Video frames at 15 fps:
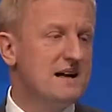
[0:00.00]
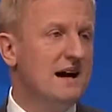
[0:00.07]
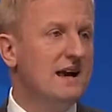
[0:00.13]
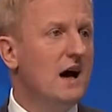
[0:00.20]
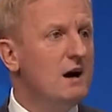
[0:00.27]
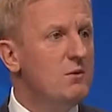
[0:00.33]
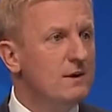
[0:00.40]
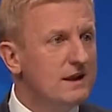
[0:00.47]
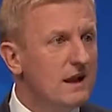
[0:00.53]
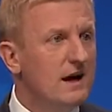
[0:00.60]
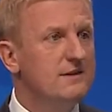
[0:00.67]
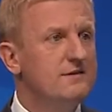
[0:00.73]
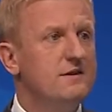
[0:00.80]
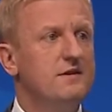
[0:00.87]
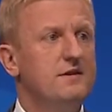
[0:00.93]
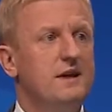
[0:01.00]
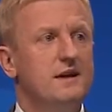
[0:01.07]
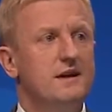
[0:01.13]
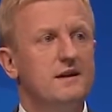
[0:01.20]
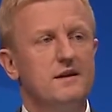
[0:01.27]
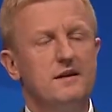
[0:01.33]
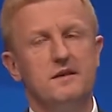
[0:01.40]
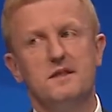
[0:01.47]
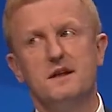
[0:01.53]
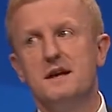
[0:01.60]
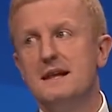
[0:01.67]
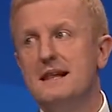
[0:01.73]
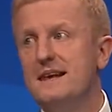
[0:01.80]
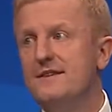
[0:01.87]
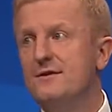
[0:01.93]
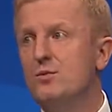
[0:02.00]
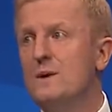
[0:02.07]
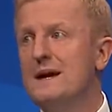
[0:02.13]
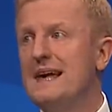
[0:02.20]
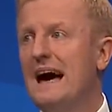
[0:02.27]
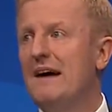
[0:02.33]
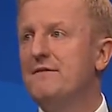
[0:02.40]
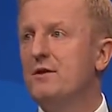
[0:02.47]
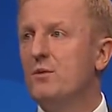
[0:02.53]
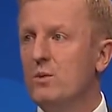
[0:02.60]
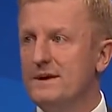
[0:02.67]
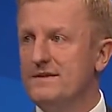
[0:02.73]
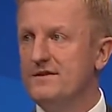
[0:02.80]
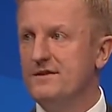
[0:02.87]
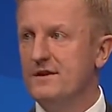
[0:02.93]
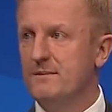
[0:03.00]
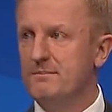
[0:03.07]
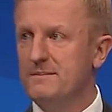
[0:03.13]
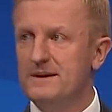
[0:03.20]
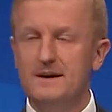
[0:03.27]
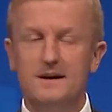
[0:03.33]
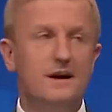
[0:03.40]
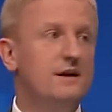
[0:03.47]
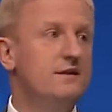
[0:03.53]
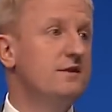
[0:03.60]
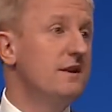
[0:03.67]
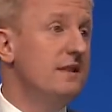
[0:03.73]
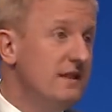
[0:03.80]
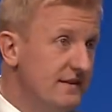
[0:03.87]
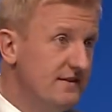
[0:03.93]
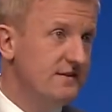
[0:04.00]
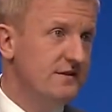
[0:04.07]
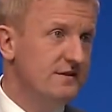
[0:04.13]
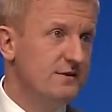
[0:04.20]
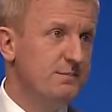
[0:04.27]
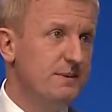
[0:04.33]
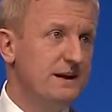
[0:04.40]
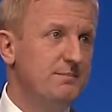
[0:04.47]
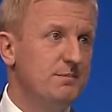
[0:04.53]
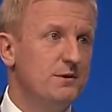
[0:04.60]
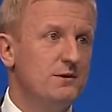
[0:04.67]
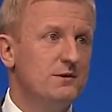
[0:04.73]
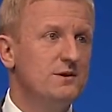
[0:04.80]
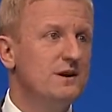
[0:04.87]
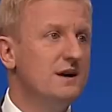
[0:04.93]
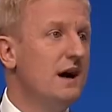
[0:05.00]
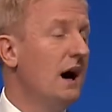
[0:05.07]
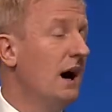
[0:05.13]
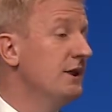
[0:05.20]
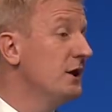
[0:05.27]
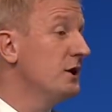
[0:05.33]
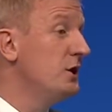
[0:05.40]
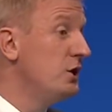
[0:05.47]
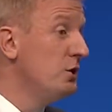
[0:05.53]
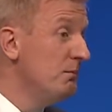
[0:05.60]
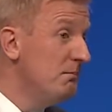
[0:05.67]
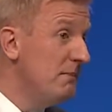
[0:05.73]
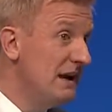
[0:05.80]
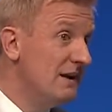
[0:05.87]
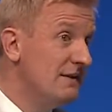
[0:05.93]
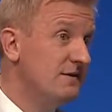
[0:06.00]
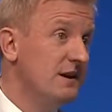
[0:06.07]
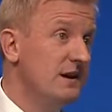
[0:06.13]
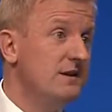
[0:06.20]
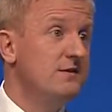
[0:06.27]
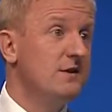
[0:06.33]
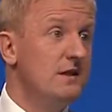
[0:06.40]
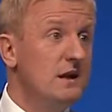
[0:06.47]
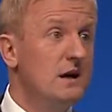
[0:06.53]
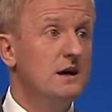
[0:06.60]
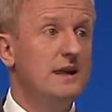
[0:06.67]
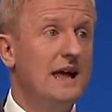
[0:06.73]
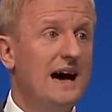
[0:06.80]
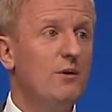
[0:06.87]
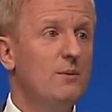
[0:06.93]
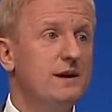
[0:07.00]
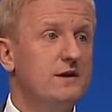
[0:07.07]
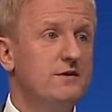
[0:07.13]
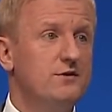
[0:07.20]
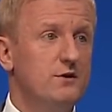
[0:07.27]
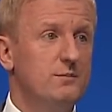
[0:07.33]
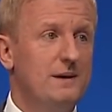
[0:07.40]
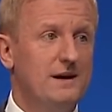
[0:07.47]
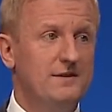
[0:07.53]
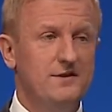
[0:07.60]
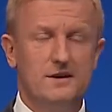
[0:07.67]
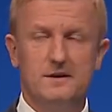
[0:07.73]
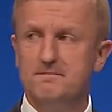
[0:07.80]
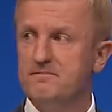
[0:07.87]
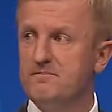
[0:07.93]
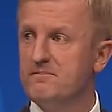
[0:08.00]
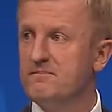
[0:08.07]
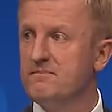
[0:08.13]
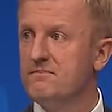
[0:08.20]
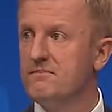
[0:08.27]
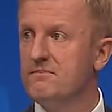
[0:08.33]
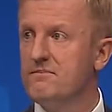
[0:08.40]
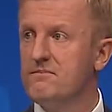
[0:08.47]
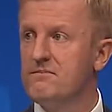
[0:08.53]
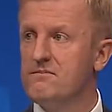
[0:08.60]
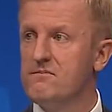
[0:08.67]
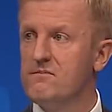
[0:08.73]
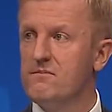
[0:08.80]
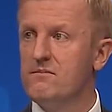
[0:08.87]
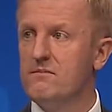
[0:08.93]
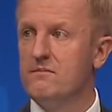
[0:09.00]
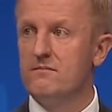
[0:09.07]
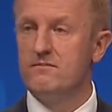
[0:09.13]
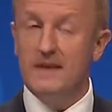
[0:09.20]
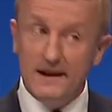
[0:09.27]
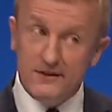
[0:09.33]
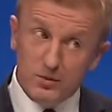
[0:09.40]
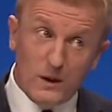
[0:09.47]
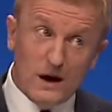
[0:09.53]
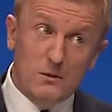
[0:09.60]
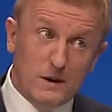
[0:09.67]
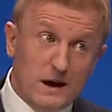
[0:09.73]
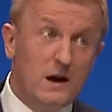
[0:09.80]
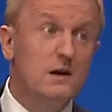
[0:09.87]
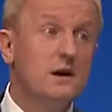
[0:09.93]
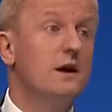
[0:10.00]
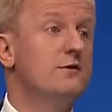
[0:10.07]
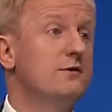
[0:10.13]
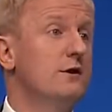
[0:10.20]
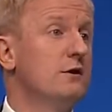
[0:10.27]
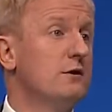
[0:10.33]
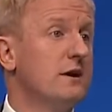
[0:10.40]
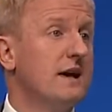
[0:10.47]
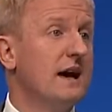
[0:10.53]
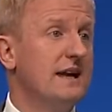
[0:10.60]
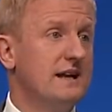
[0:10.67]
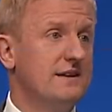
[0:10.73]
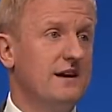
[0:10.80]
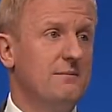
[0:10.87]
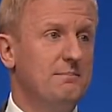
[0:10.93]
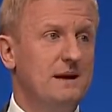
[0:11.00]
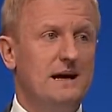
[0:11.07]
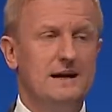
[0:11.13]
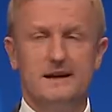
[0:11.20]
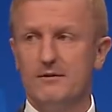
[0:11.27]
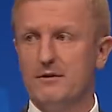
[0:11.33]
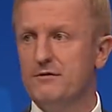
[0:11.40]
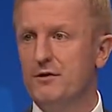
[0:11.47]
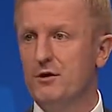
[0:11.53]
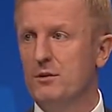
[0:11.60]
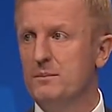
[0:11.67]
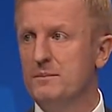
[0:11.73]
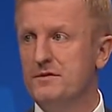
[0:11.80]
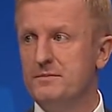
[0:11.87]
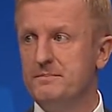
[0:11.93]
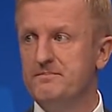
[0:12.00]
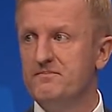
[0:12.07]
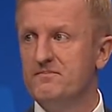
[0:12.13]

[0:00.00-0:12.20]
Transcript: And I would like to think that at least we have the wisdom to listen to people and the humility to learn how we can do better. That's why we are going to look again at our planning reforms.